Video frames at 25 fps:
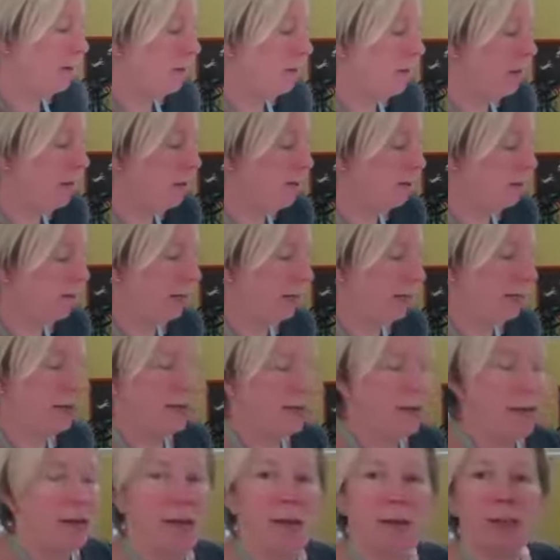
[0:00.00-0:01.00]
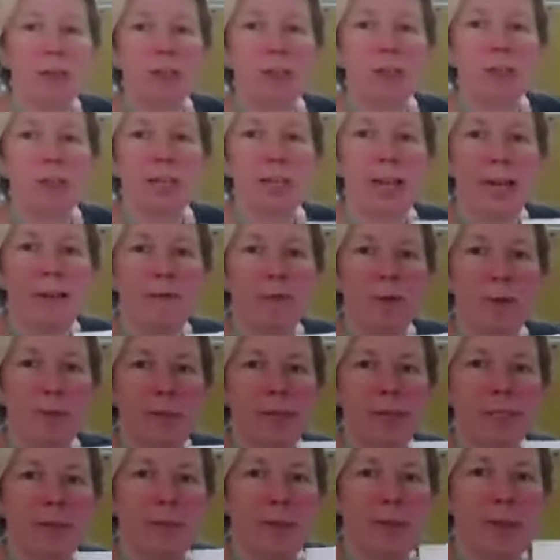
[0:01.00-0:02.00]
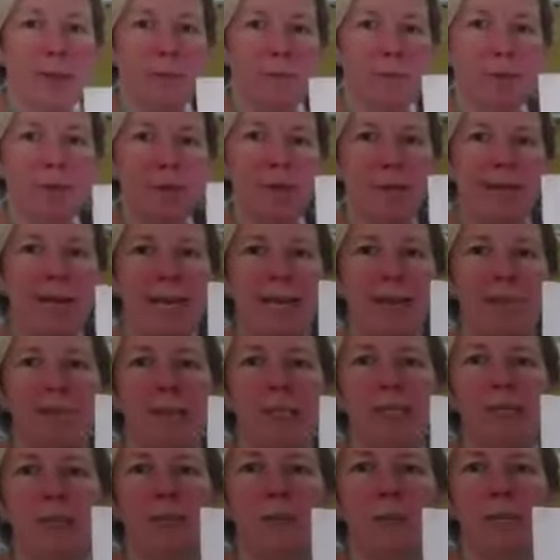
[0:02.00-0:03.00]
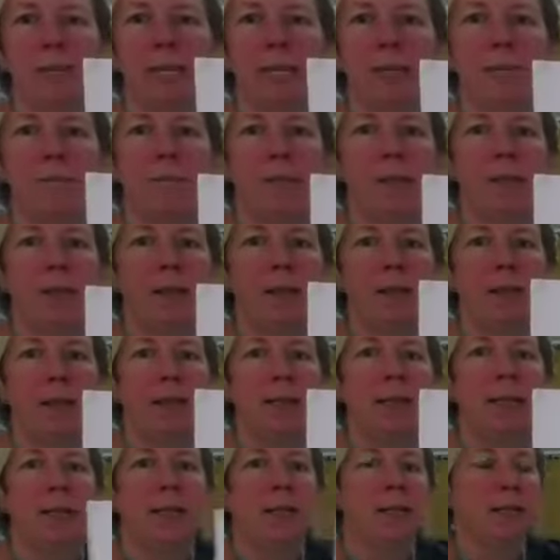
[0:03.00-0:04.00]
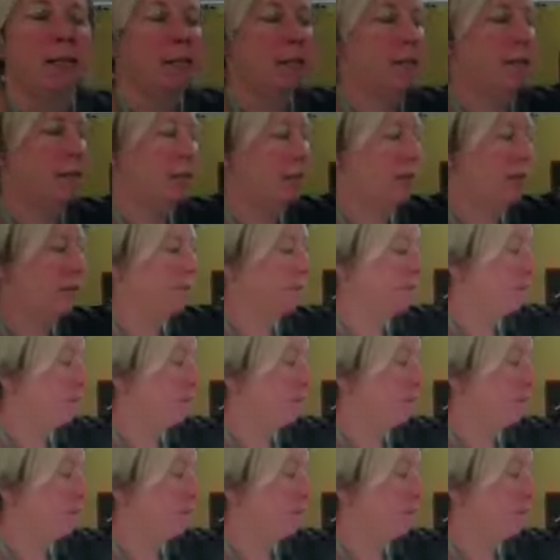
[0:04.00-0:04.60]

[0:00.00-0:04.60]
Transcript: hopefully you should have your piece of paper with the name written on it. So